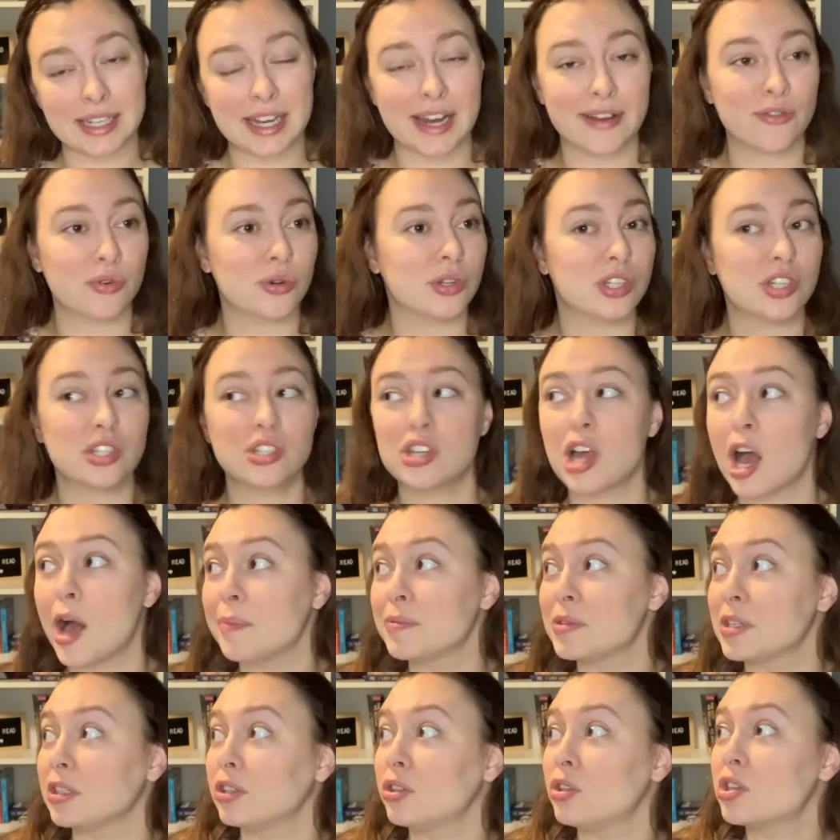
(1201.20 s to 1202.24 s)
and everyone
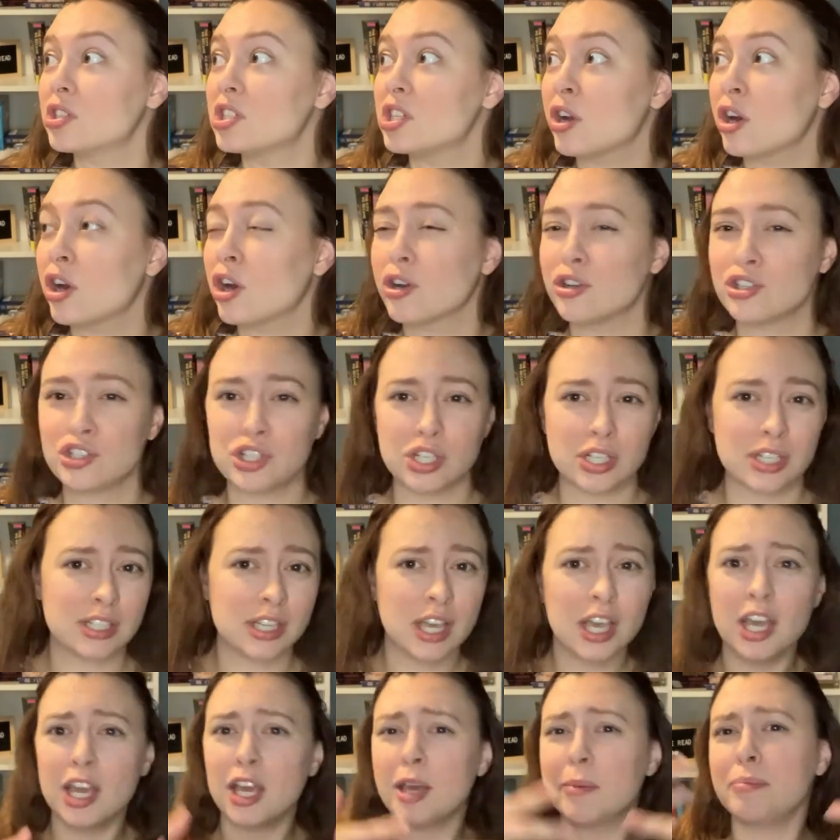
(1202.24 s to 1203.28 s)
stops and looks at her and she's
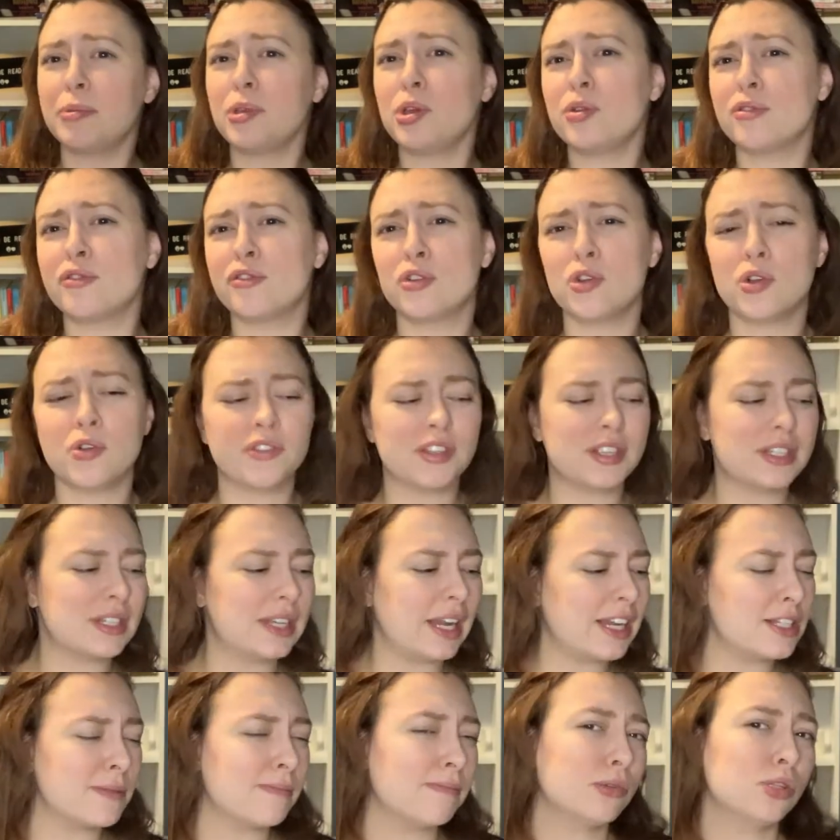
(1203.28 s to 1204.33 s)
beautiful in this
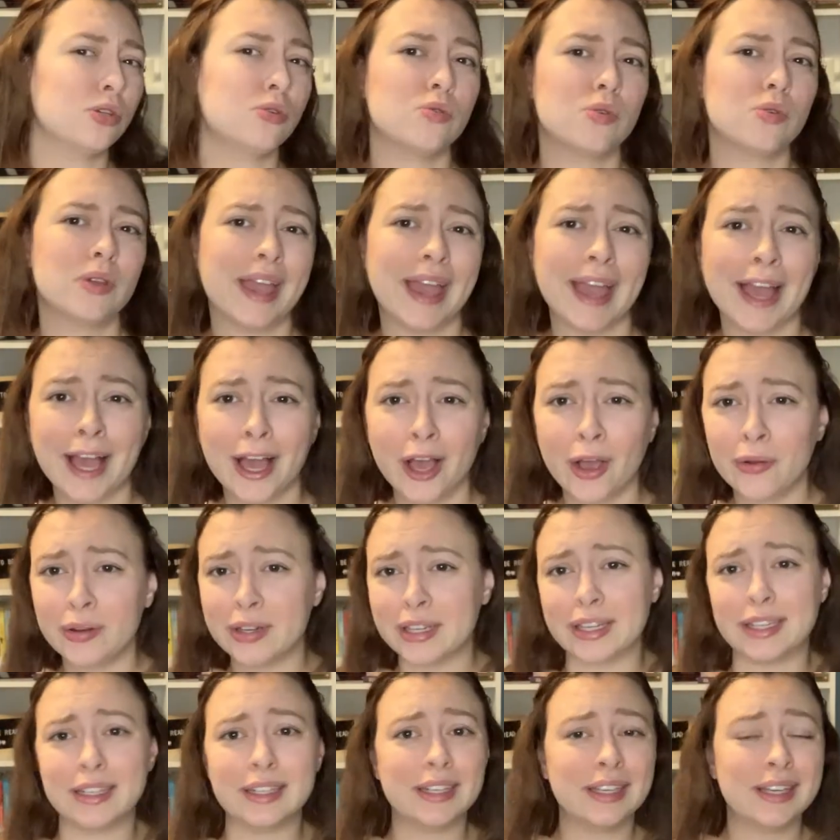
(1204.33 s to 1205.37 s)
nice blue gown.
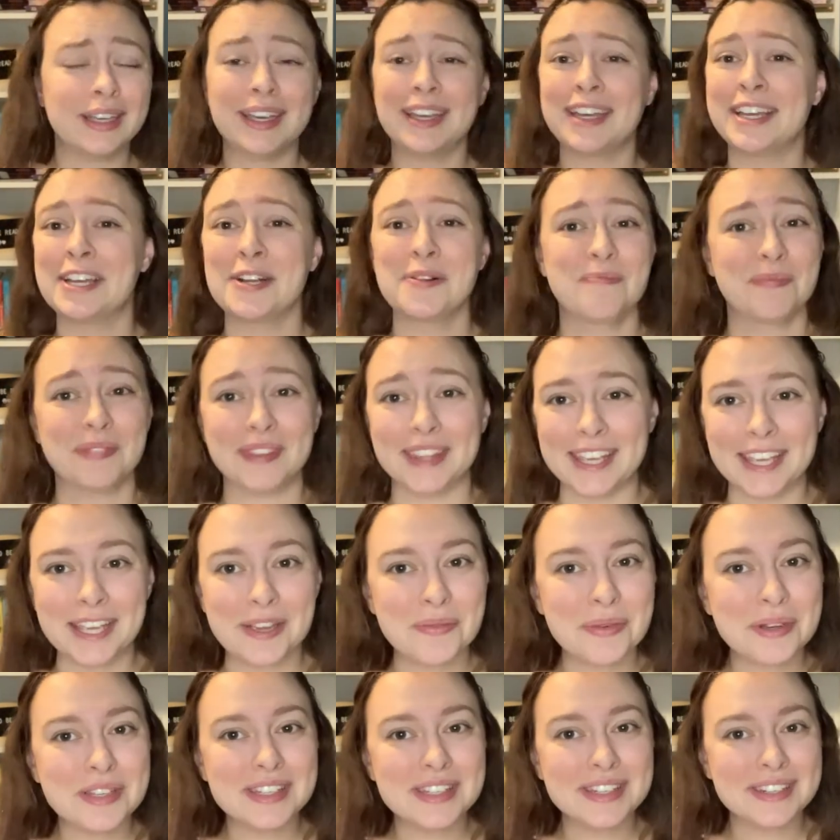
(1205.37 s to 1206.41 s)
And
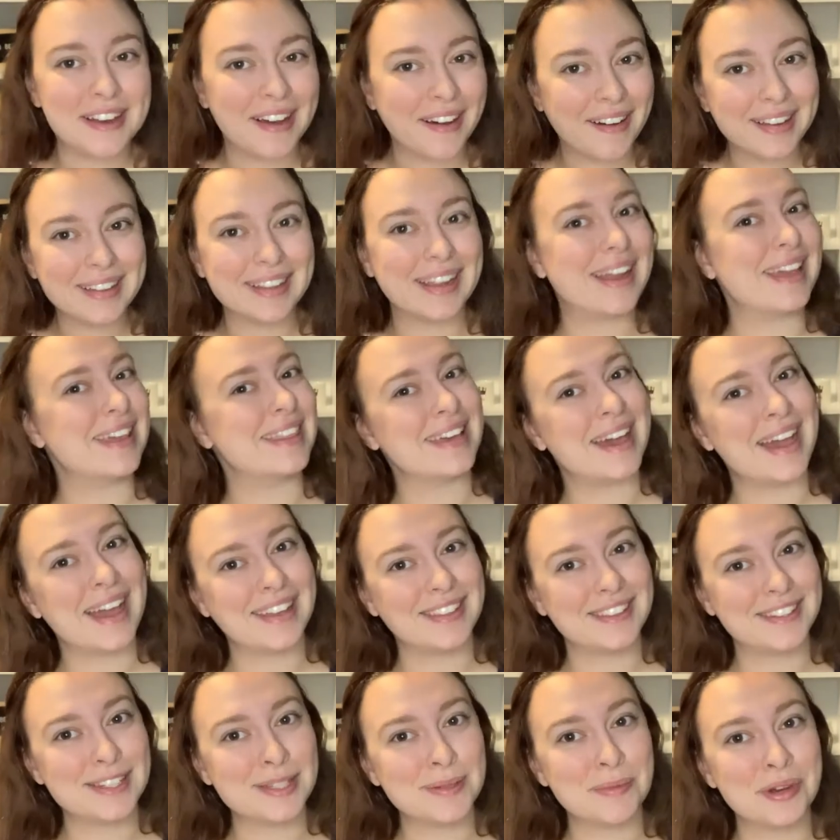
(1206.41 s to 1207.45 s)
it was not like
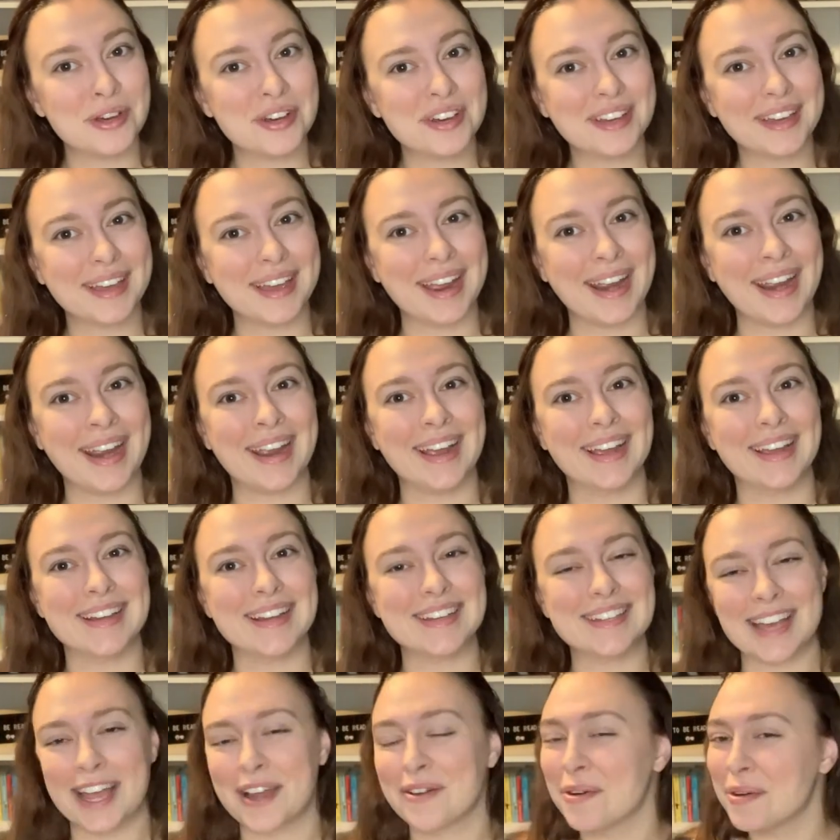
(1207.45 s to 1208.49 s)
that in this book.
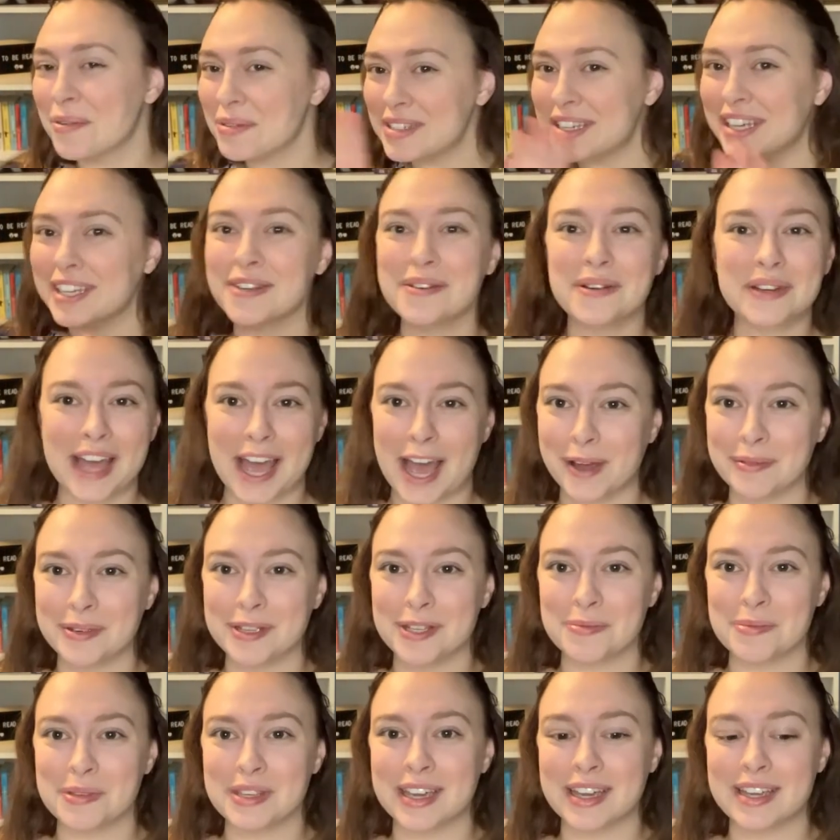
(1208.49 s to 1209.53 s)
And I won't tell you what
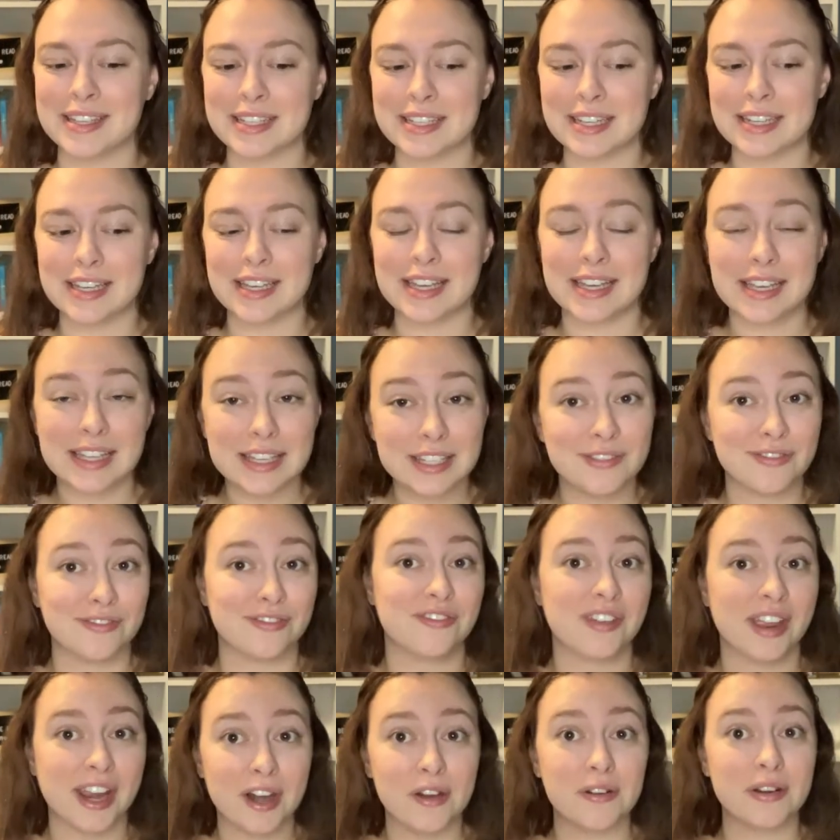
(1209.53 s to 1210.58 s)
happens because it is
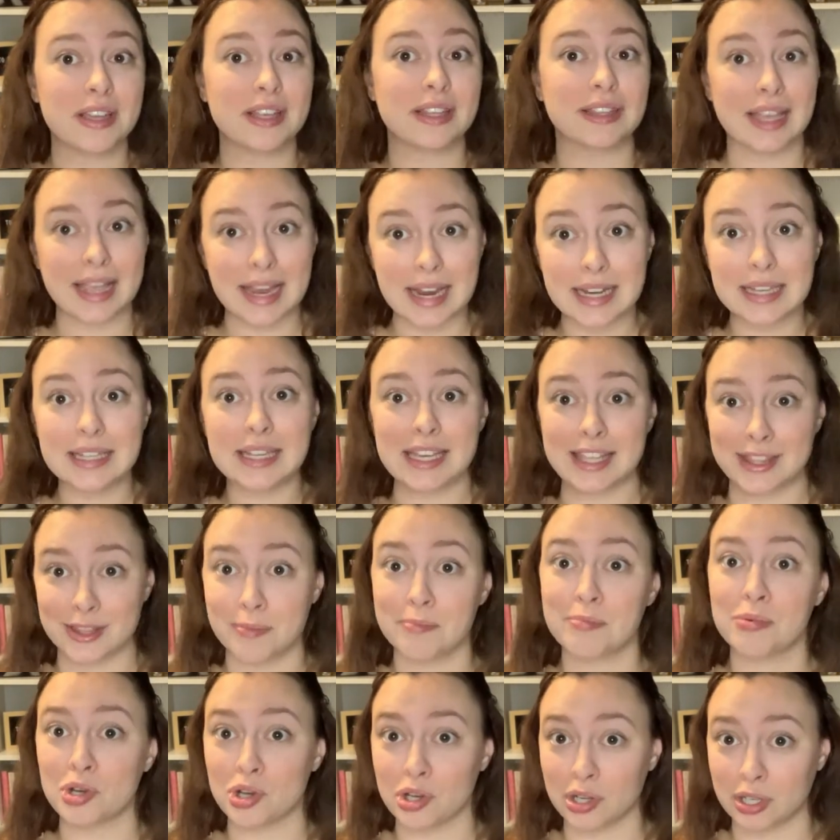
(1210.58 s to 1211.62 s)
very late in the
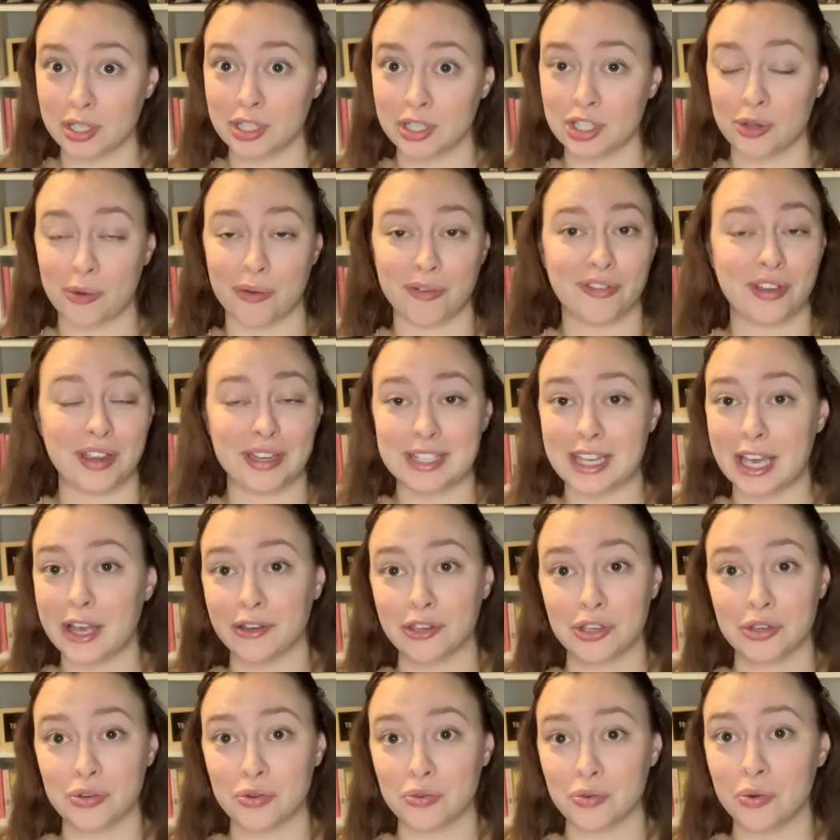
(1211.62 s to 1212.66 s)
book. So if I tell
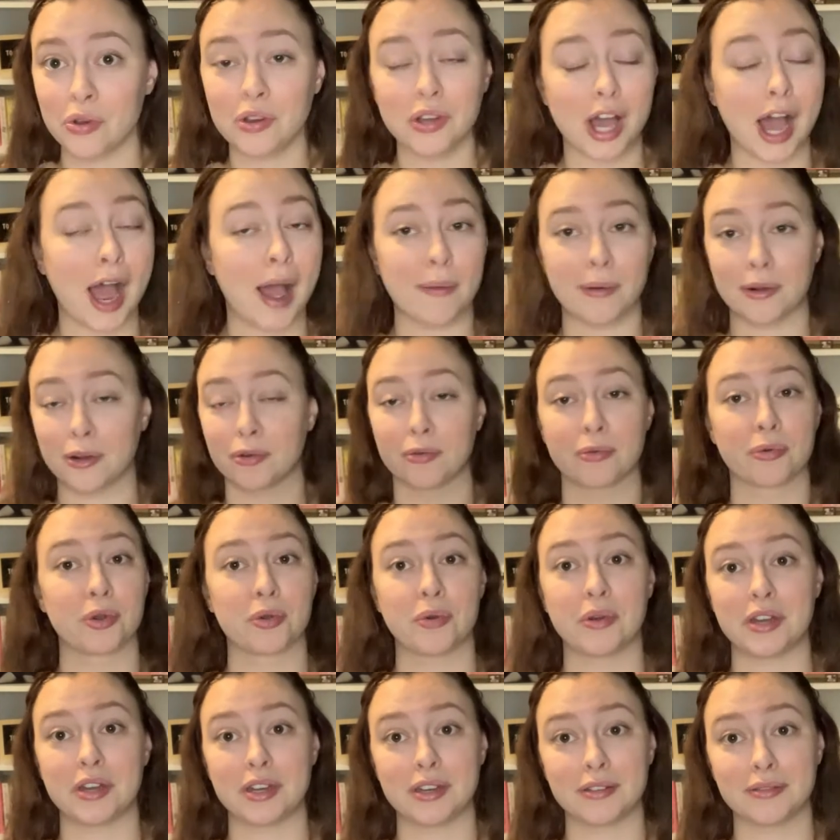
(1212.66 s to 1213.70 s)
you, I'm going to
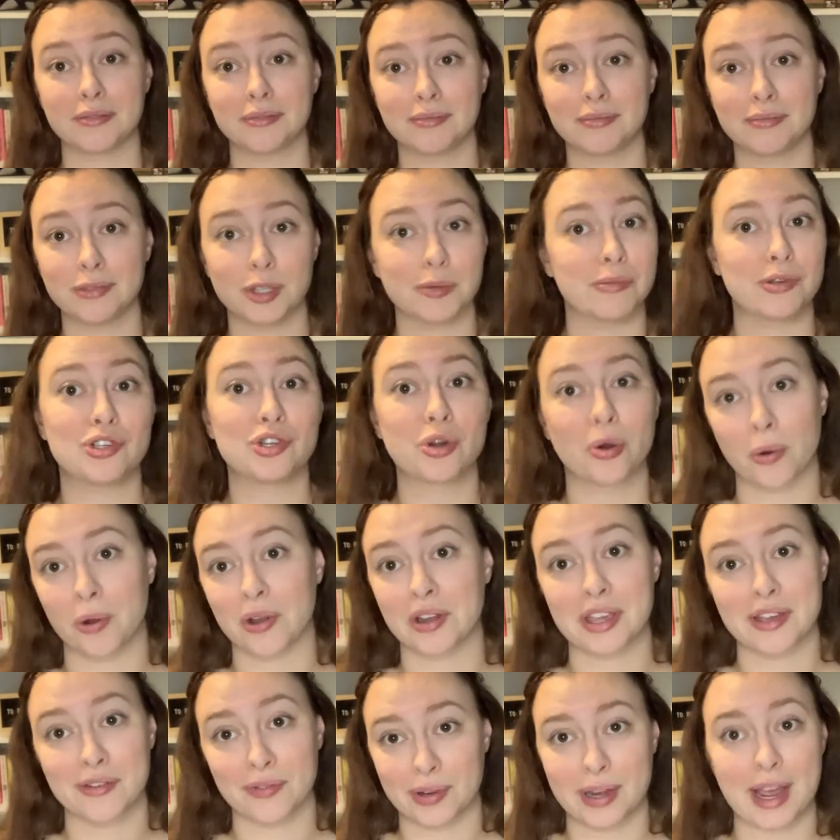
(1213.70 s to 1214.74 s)
ruin the
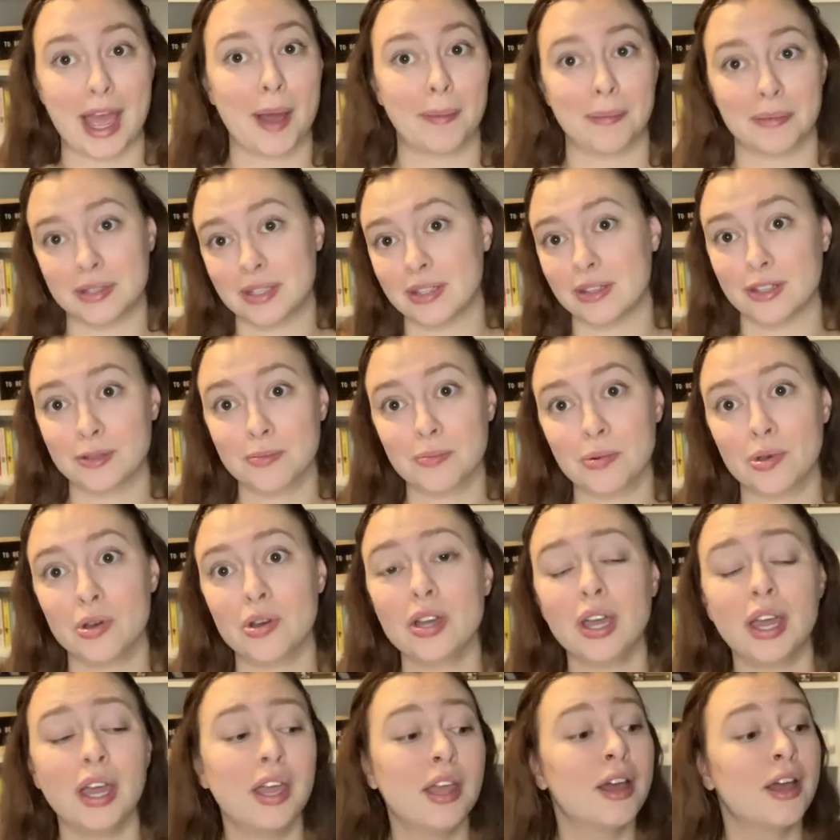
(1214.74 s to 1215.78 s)
majority of what happens in this
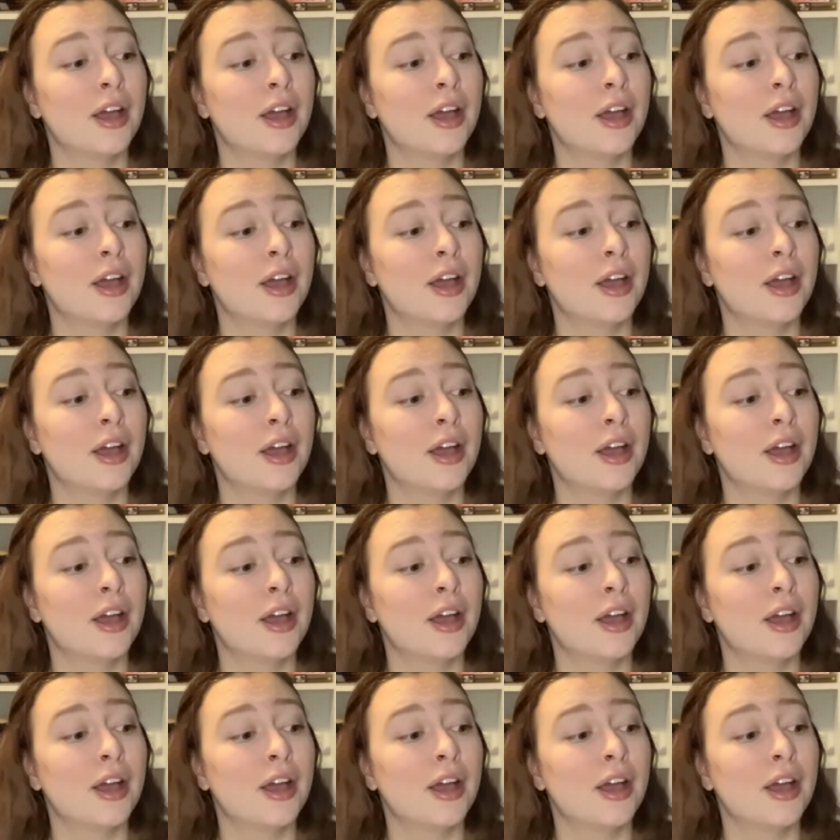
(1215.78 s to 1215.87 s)
book.